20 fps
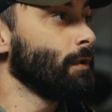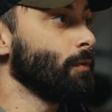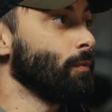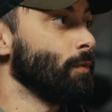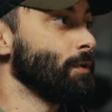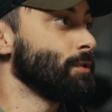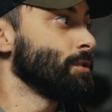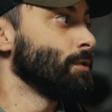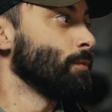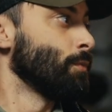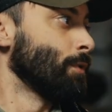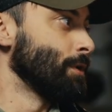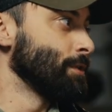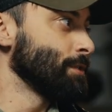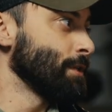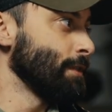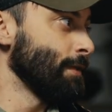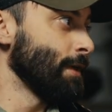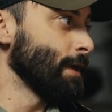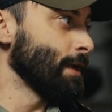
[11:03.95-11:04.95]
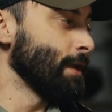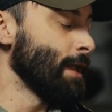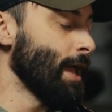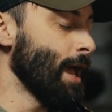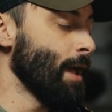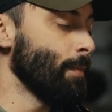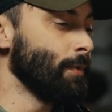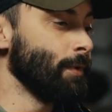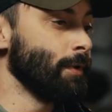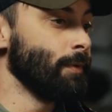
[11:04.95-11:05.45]
What's the worst that can
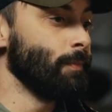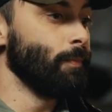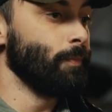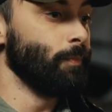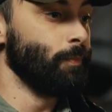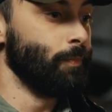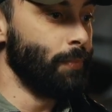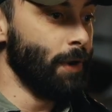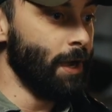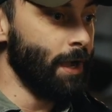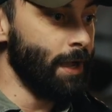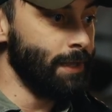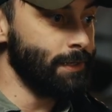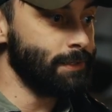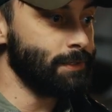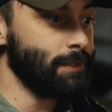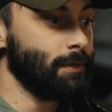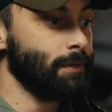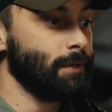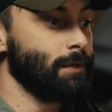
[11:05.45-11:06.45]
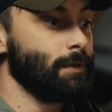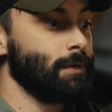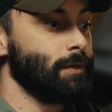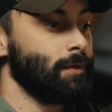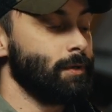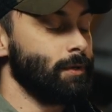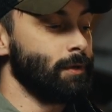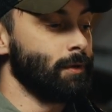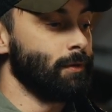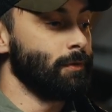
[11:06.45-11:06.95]
happen? But,
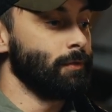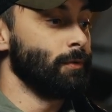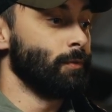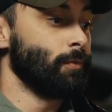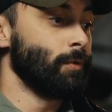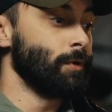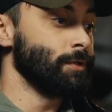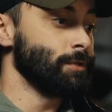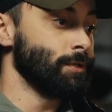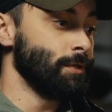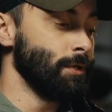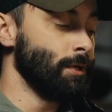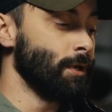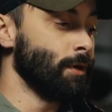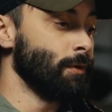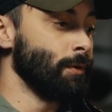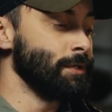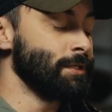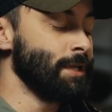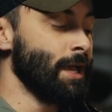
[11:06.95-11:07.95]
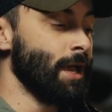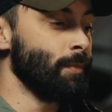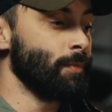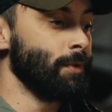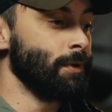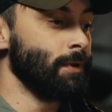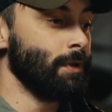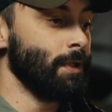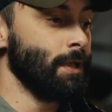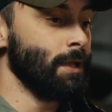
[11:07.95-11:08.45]
the worst could always
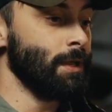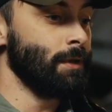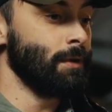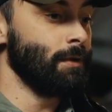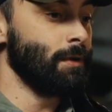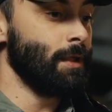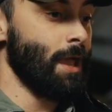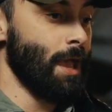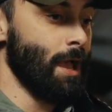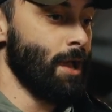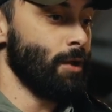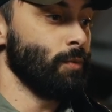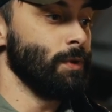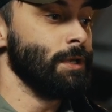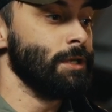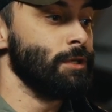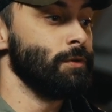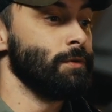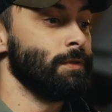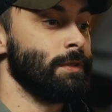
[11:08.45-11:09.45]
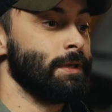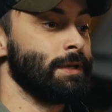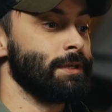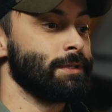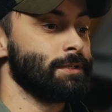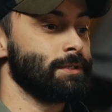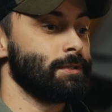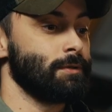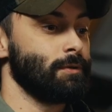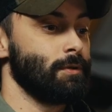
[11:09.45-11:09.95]
happen. And how do we do
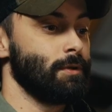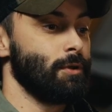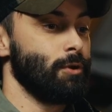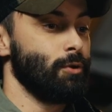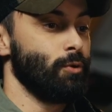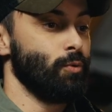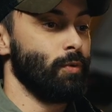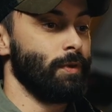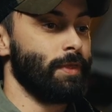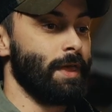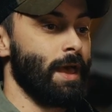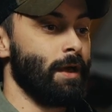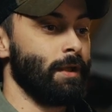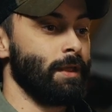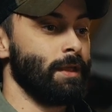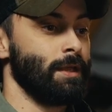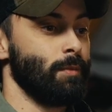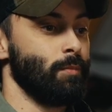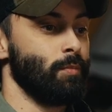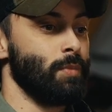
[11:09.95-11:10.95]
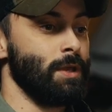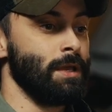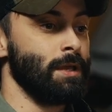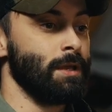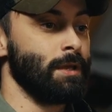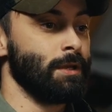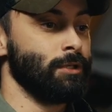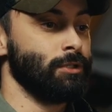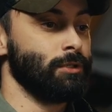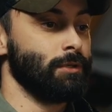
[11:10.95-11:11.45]
this without it
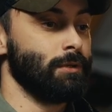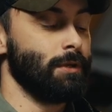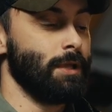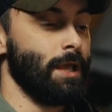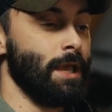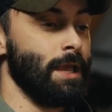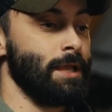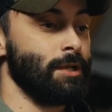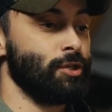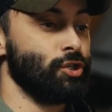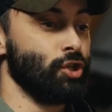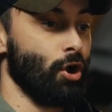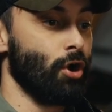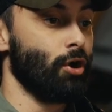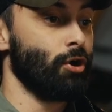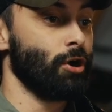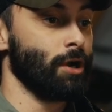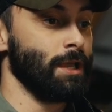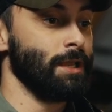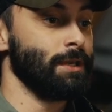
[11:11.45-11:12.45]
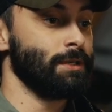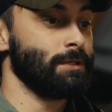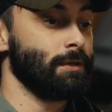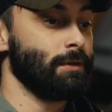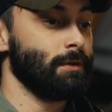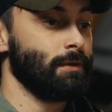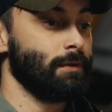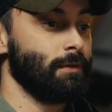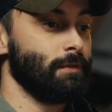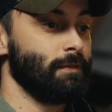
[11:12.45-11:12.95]
being a target
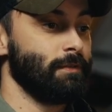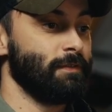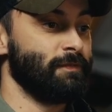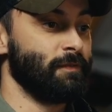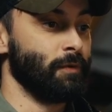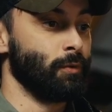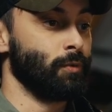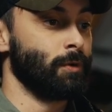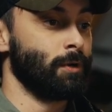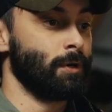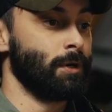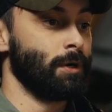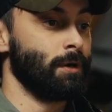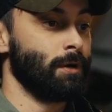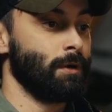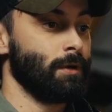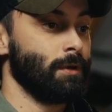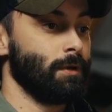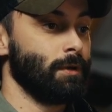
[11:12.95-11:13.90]
for